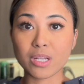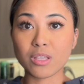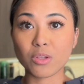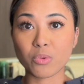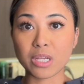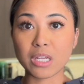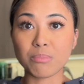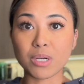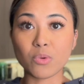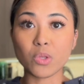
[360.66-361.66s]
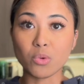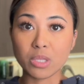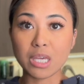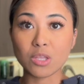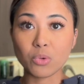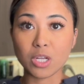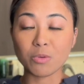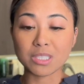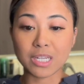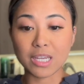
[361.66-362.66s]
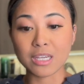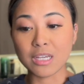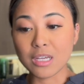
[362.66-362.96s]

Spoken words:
and the green, but we only have the green one today.